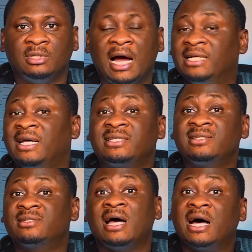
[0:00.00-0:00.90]
and that
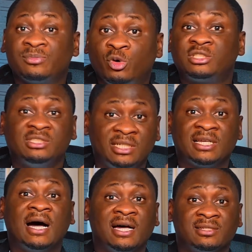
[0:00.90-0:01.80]
is as much
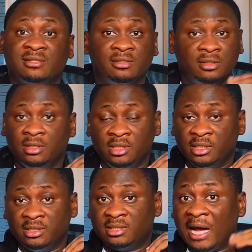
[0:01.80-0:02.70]
data as
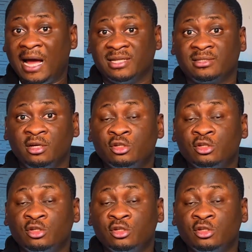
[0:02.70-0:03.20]
it has.